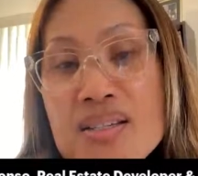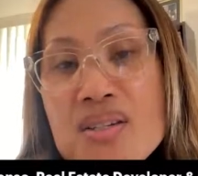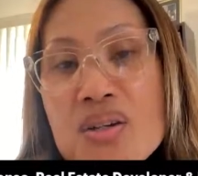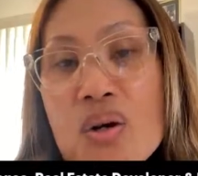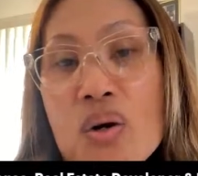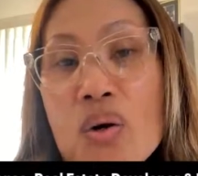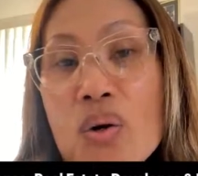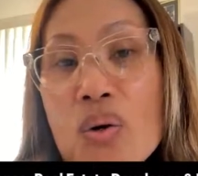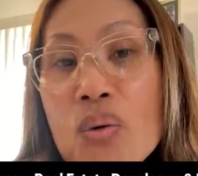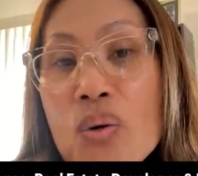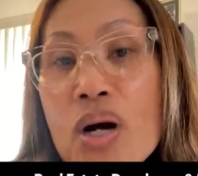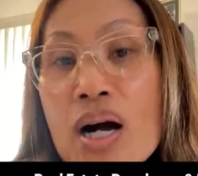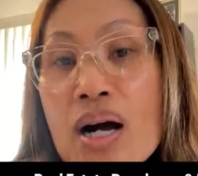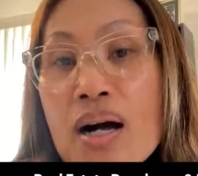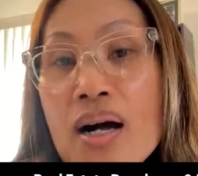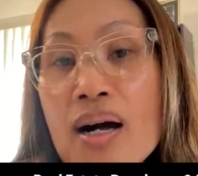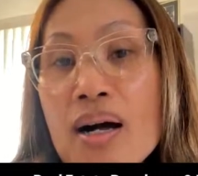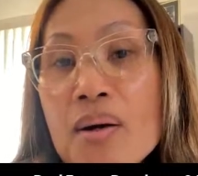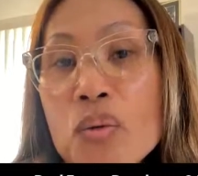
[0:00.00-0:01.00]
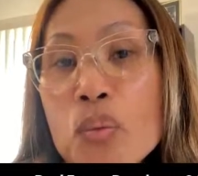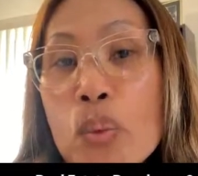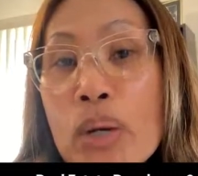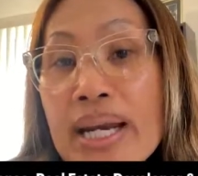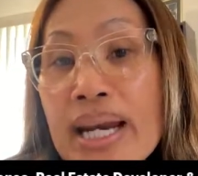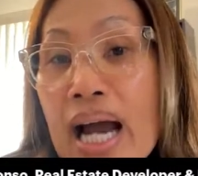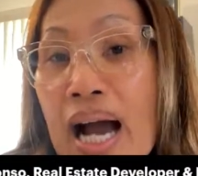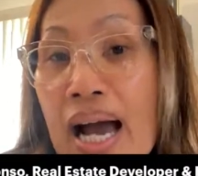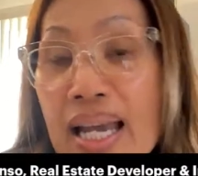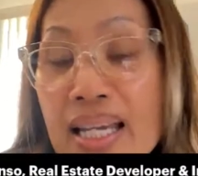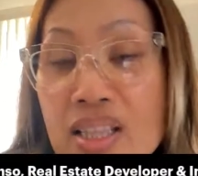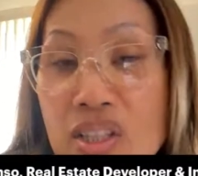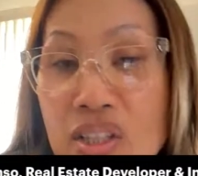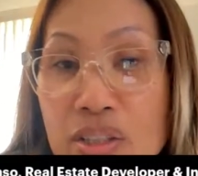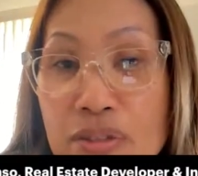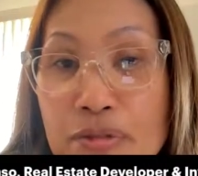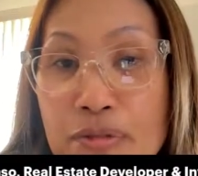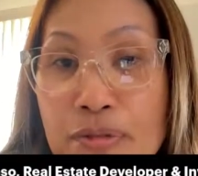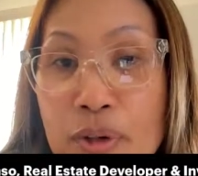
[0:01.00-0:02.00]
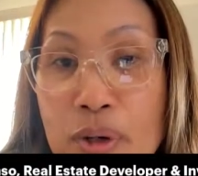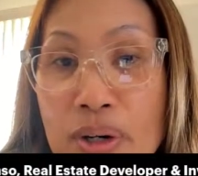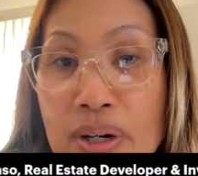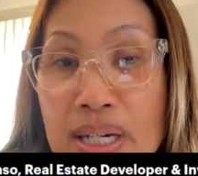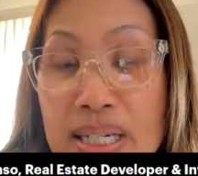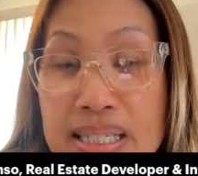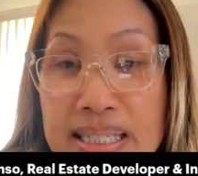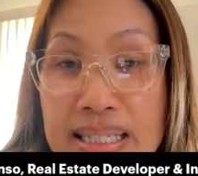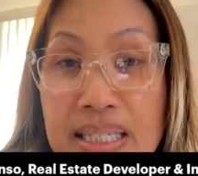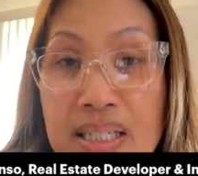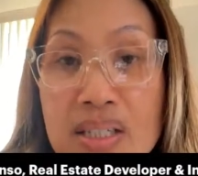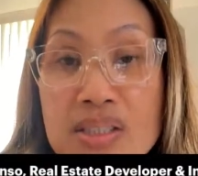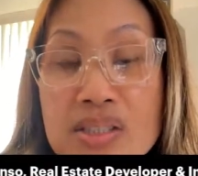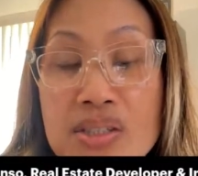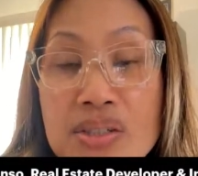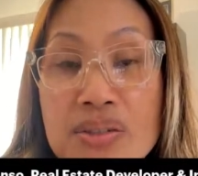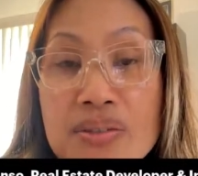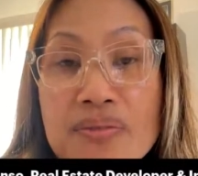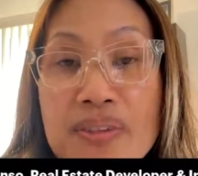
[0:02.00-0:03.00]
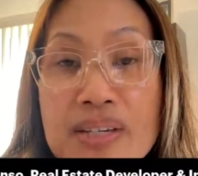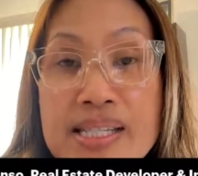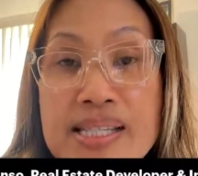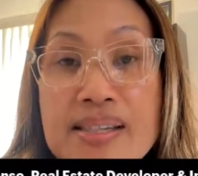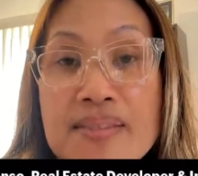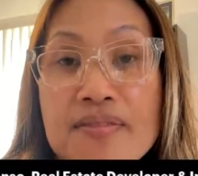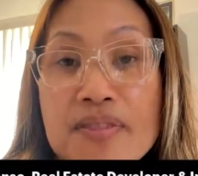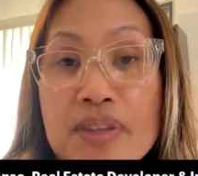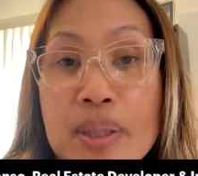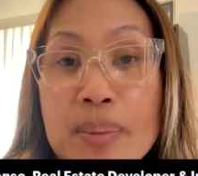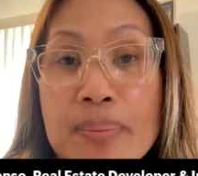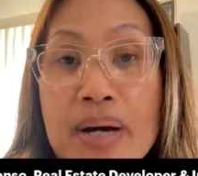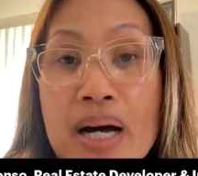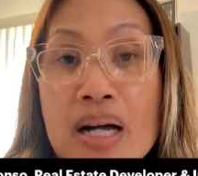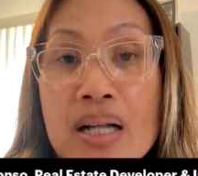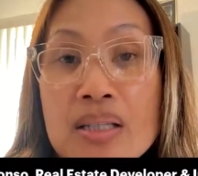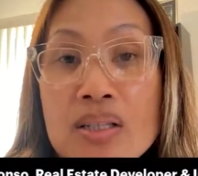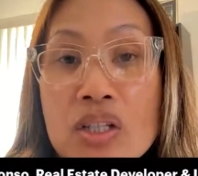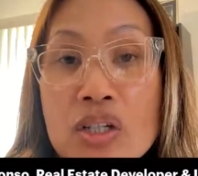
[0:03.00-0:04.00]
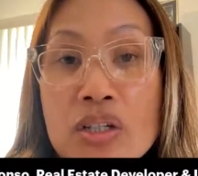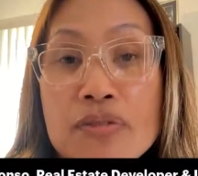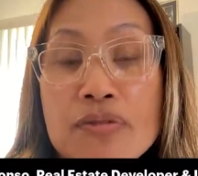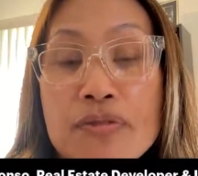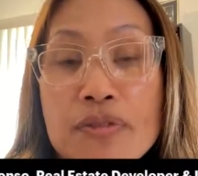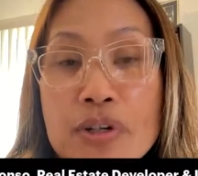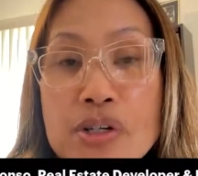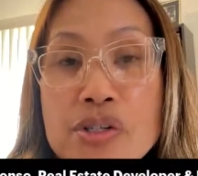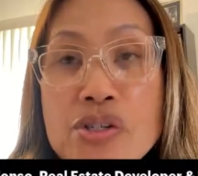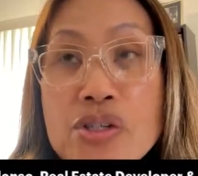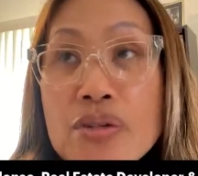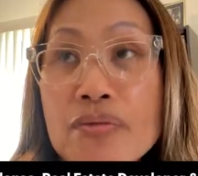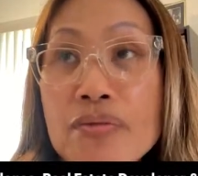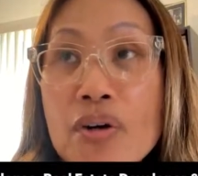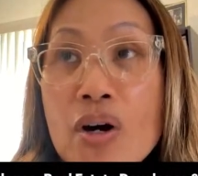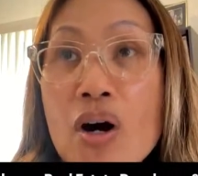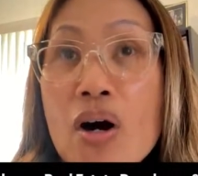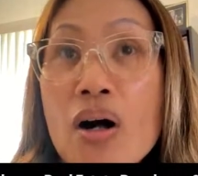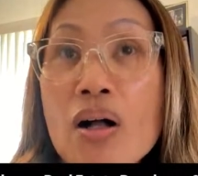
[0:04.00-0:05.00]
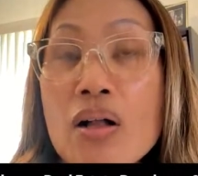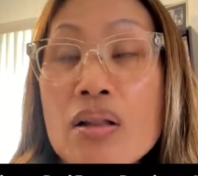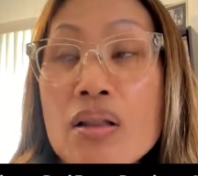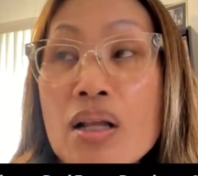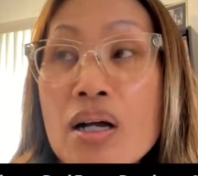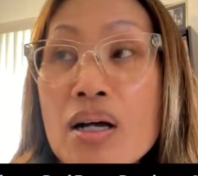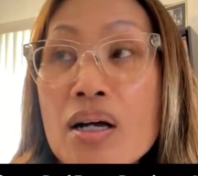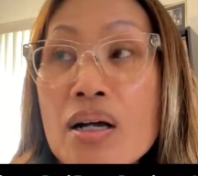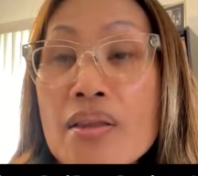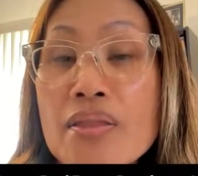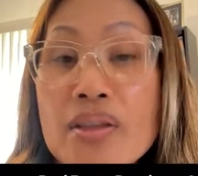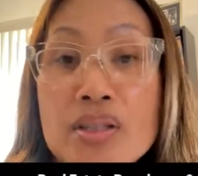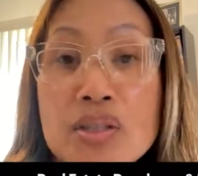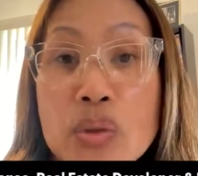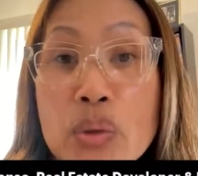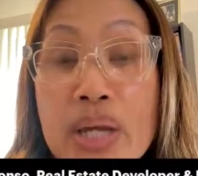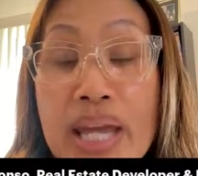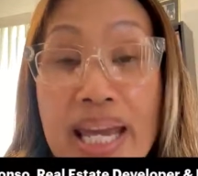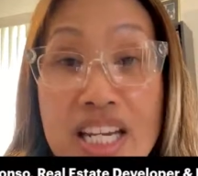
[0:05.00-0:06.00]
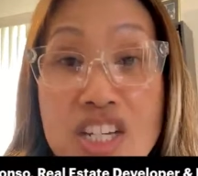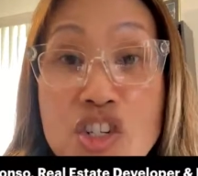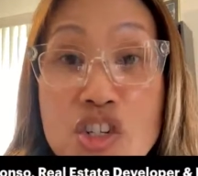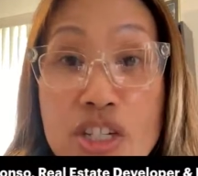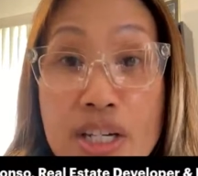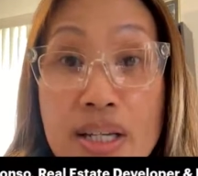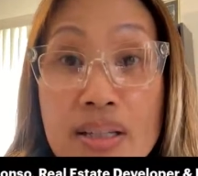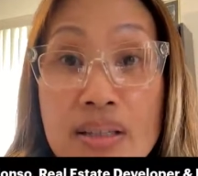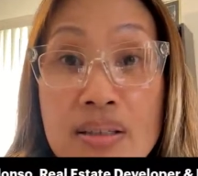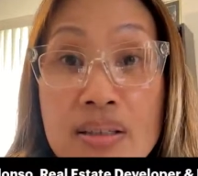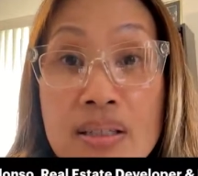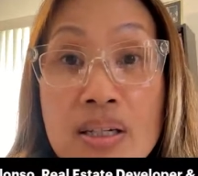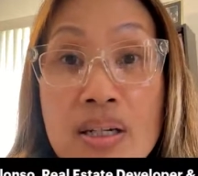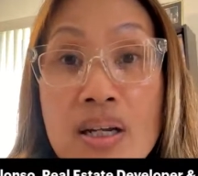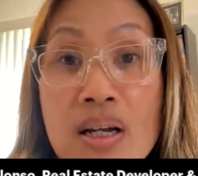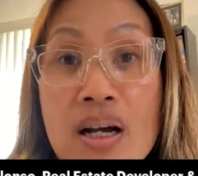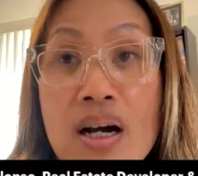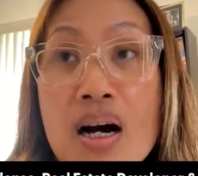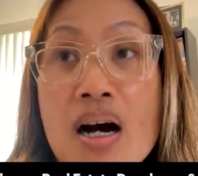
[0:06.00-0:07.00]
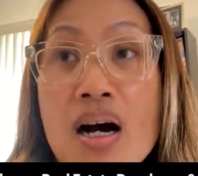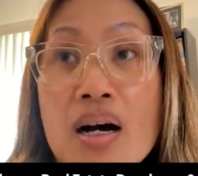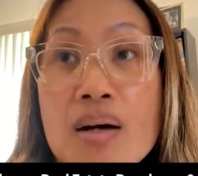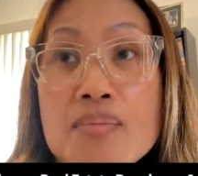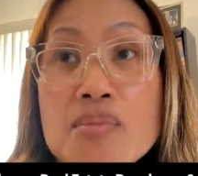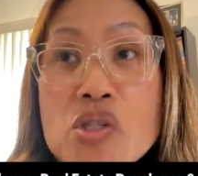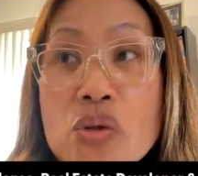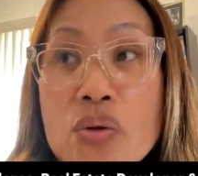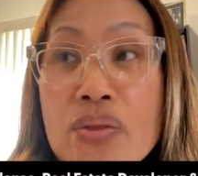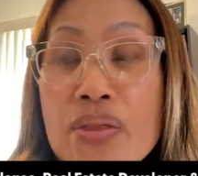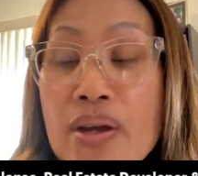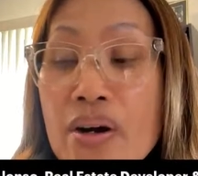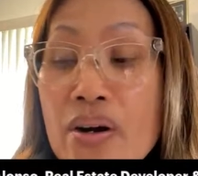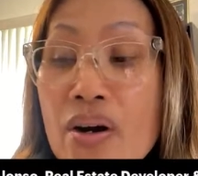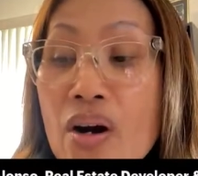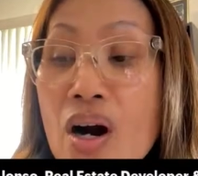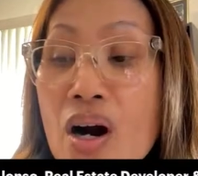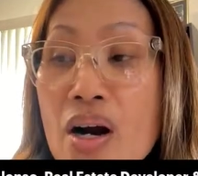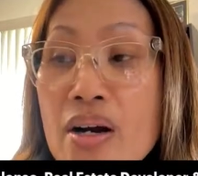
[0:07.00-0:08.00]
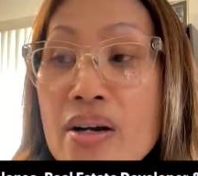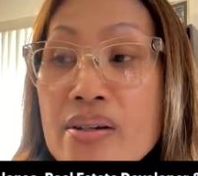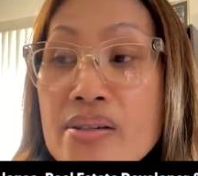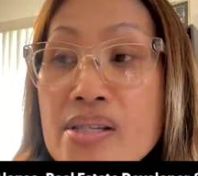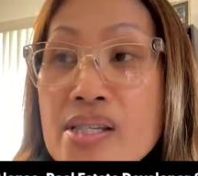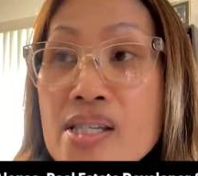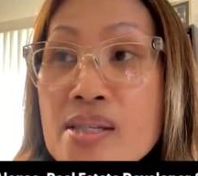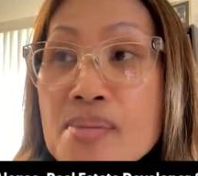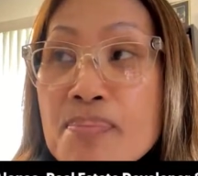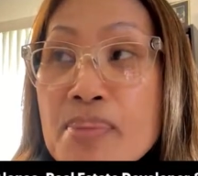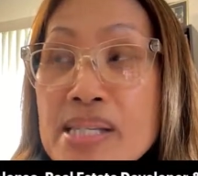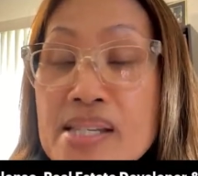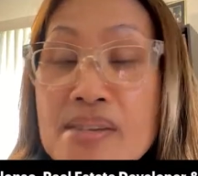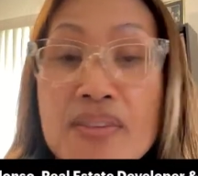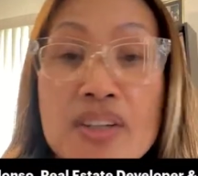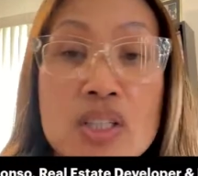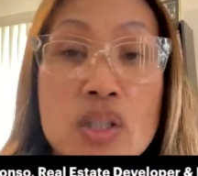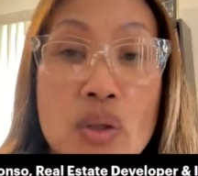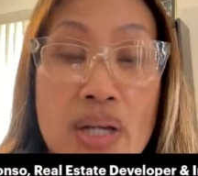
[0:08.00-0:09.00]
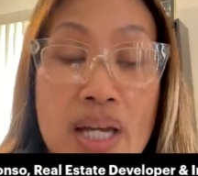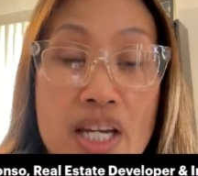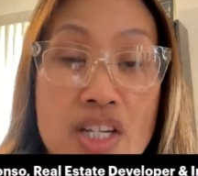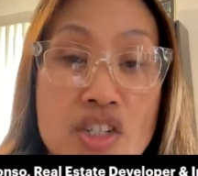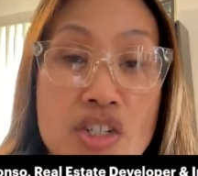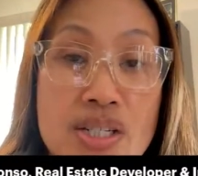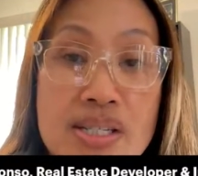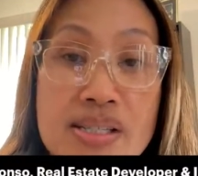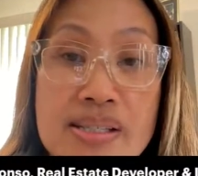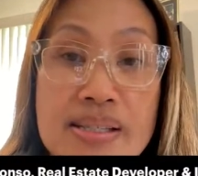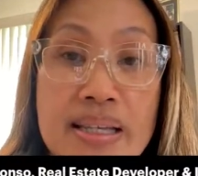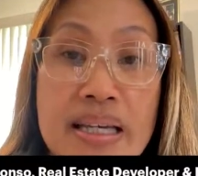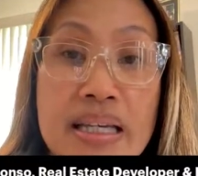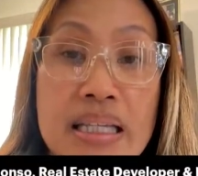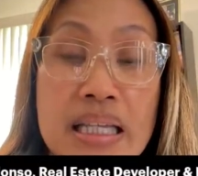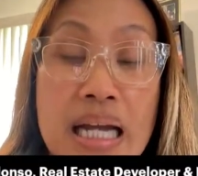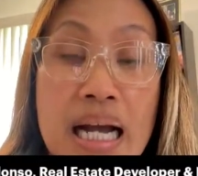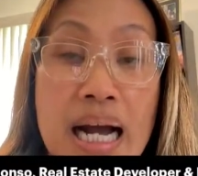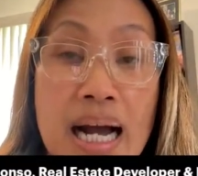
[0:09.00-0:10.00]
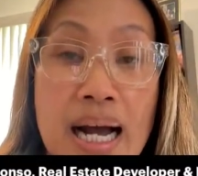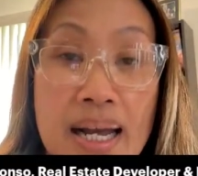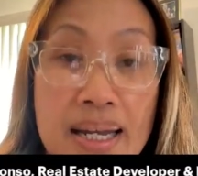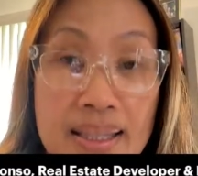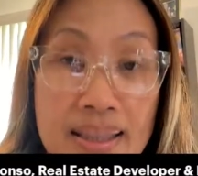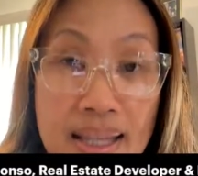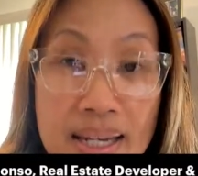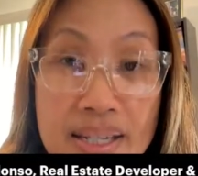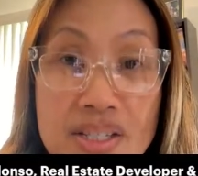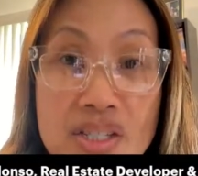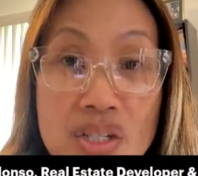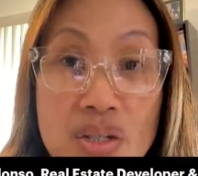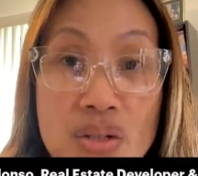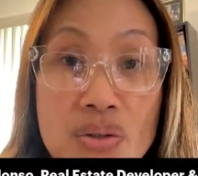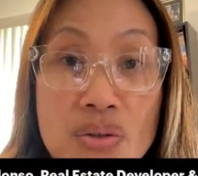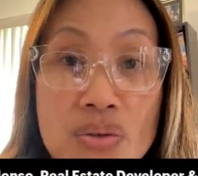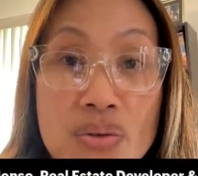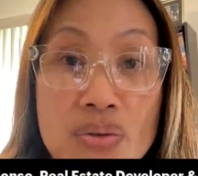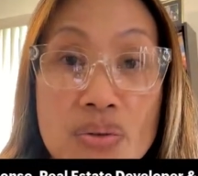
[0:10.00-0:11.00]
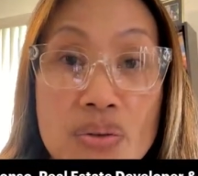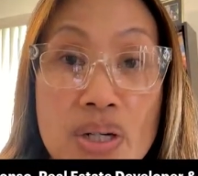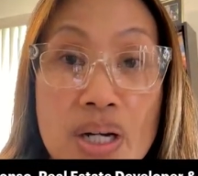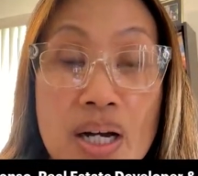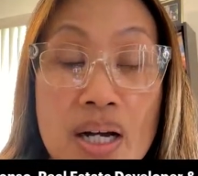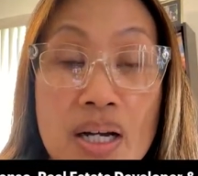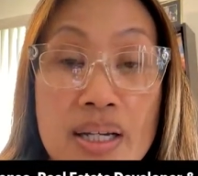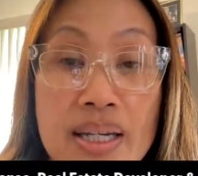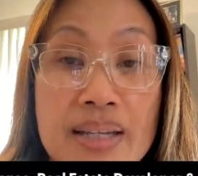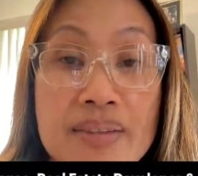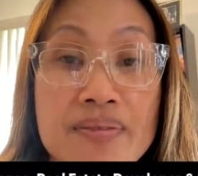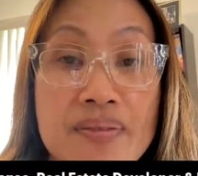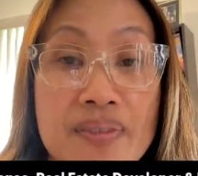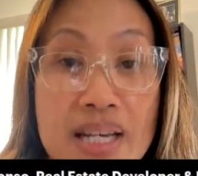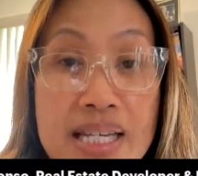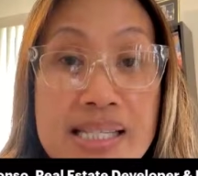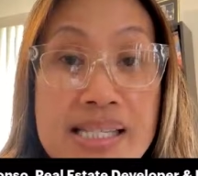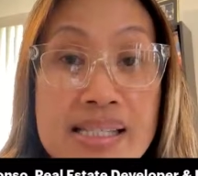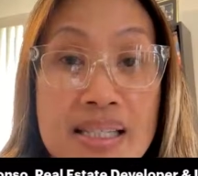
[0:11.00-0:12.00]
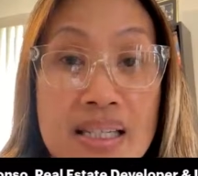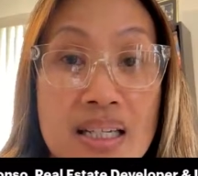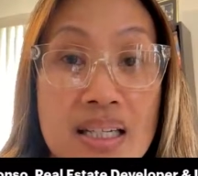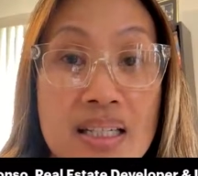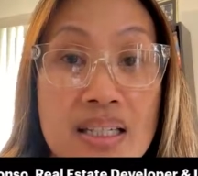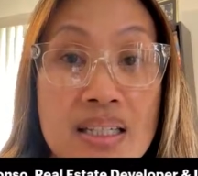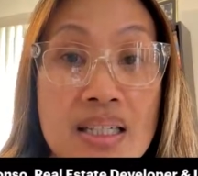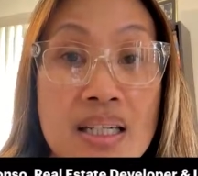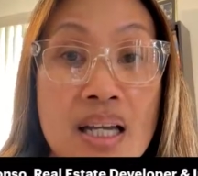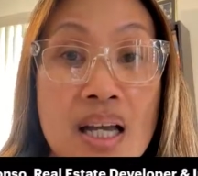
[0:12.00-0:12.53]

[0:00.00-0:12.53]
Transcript: So when I look for a deal to fix and flip, I'll look first of all, the location. So there are specific locations that I like to invest in,